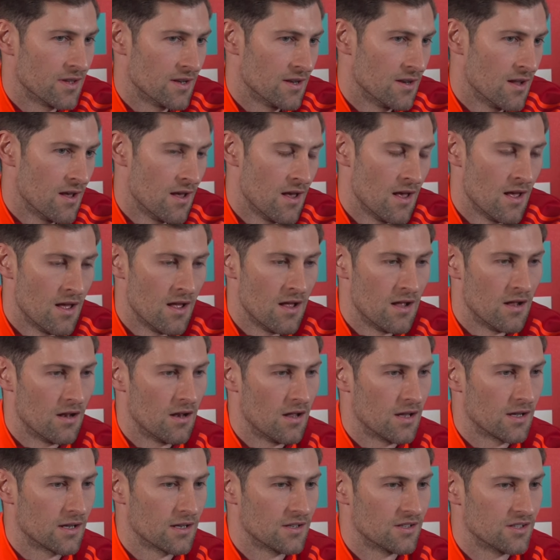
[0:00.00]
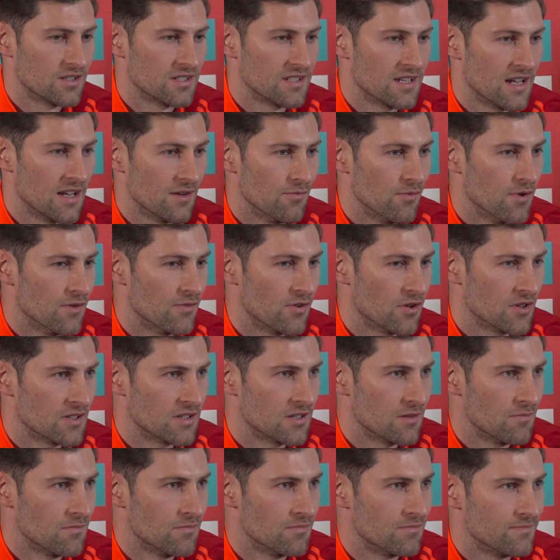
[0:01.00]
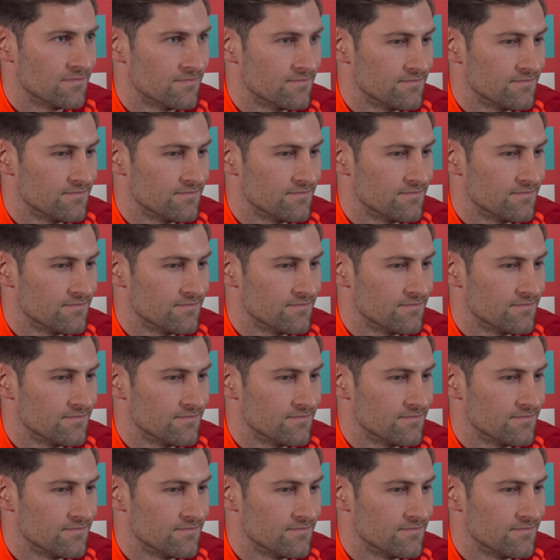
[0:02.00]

And like I just said, we've got some